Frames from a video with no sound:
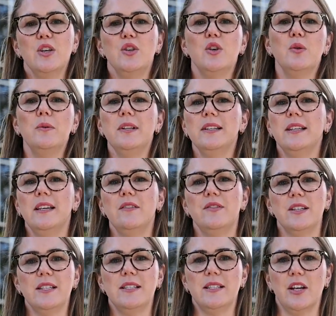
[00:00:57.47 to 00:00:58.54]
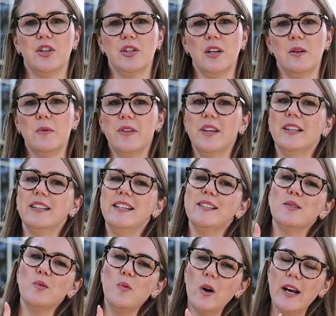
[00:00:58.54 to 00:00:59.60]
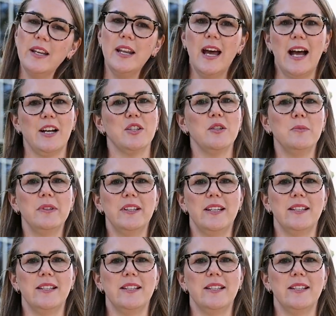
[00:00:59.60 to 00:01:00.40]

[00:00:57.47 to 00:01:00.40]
you will leave this session with at least one actionable